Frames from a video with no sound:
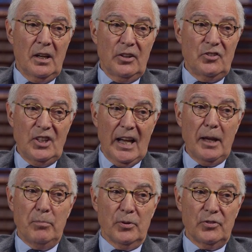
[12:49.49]
a
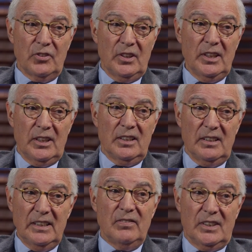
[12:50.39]
GI person in
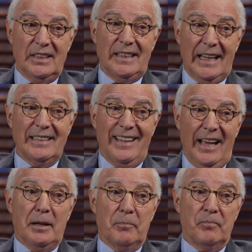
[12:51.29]
Cleveland at that
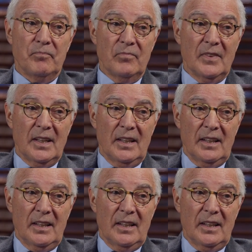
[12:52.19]
time. Yeah.